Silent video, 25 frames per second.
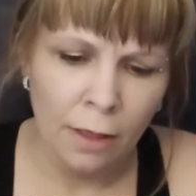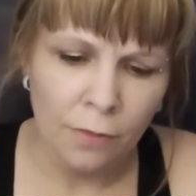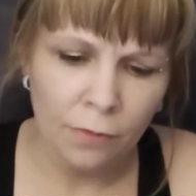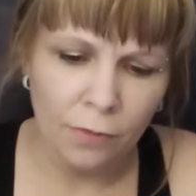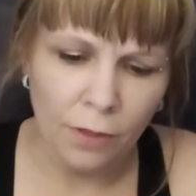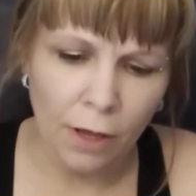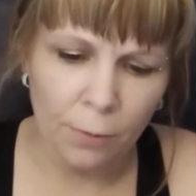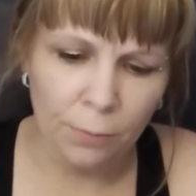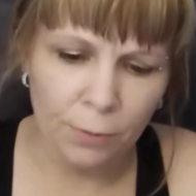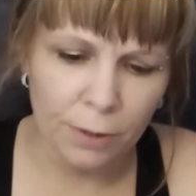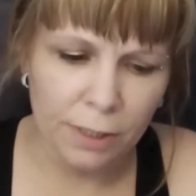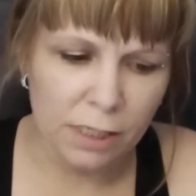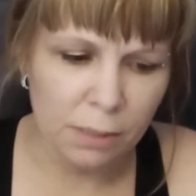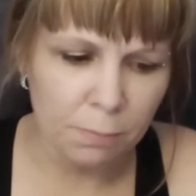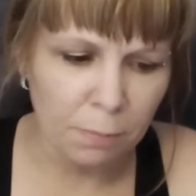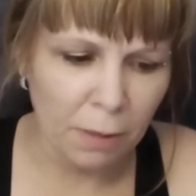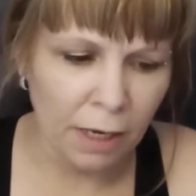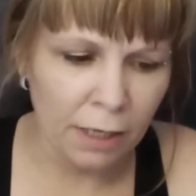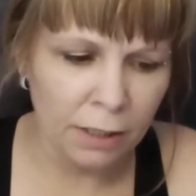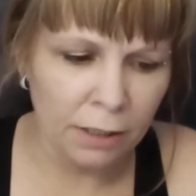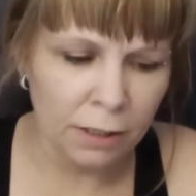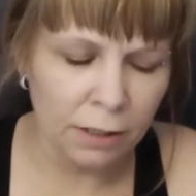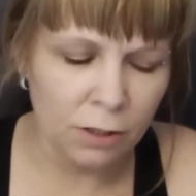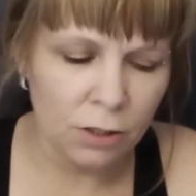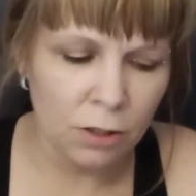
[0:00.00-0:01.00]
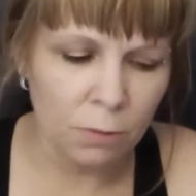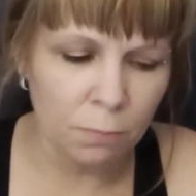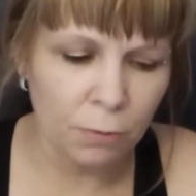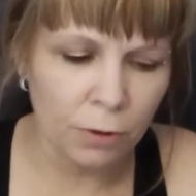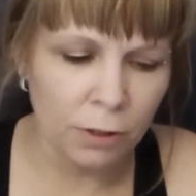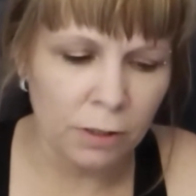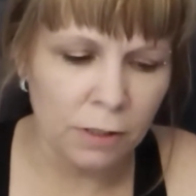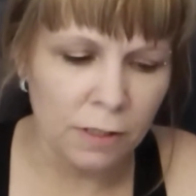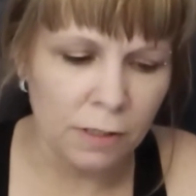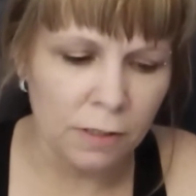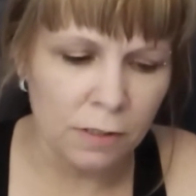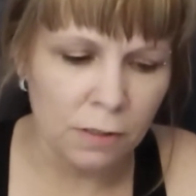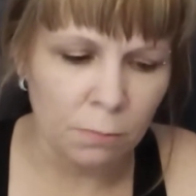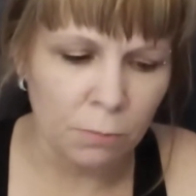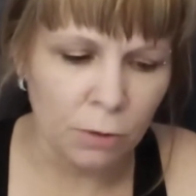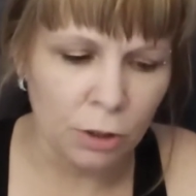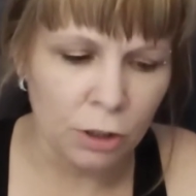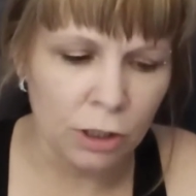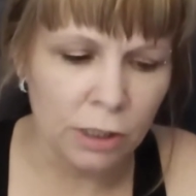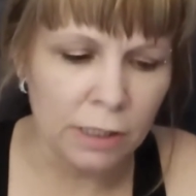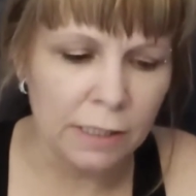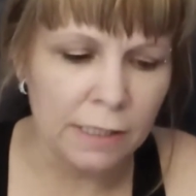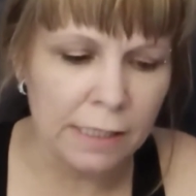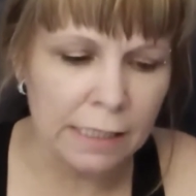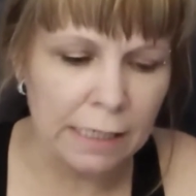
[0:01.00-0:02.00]
that responded to Prince's
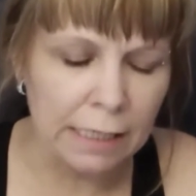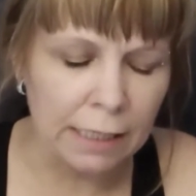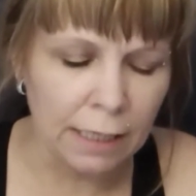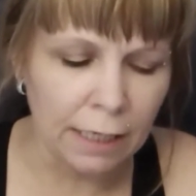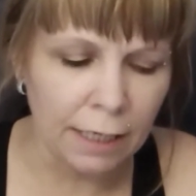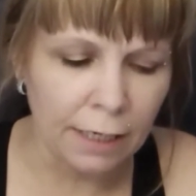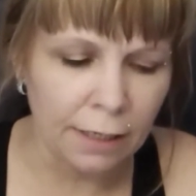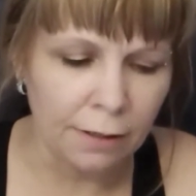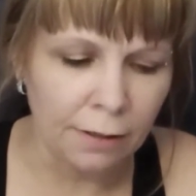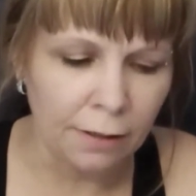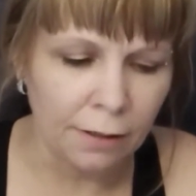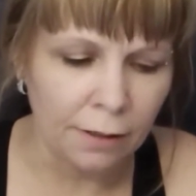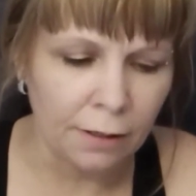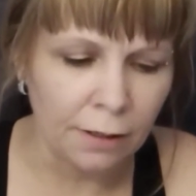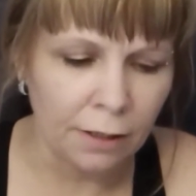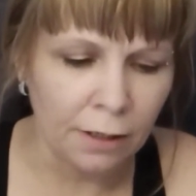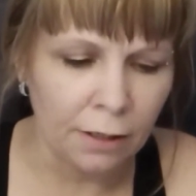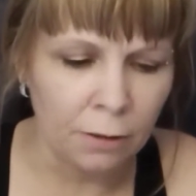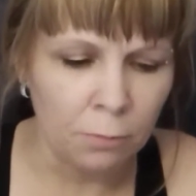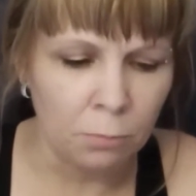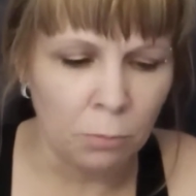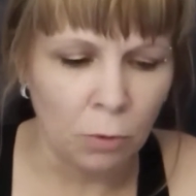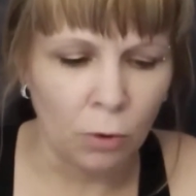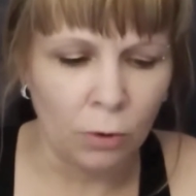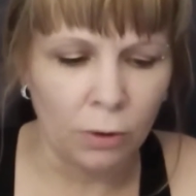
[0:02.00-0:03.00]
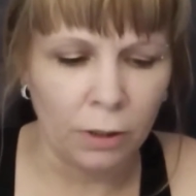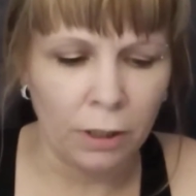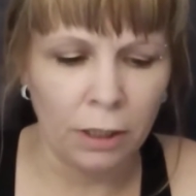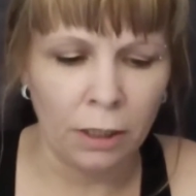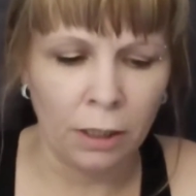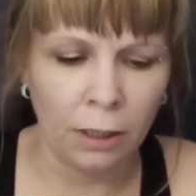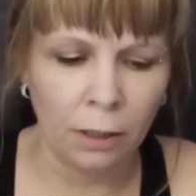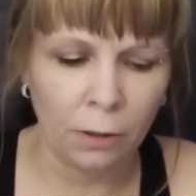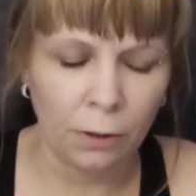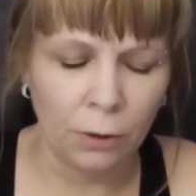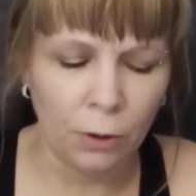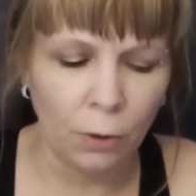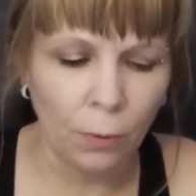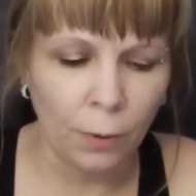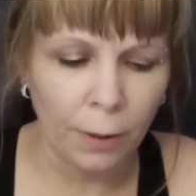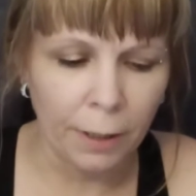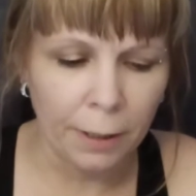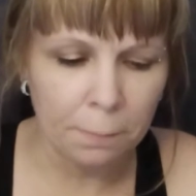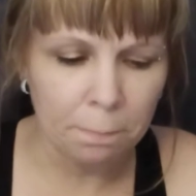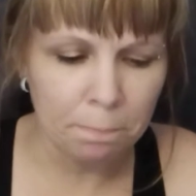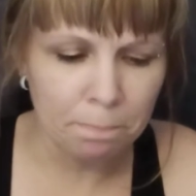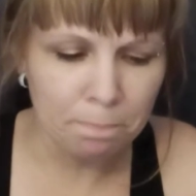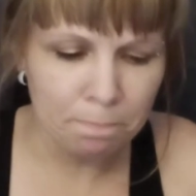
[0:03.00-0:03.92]
emergency landing in Moline, Illinois.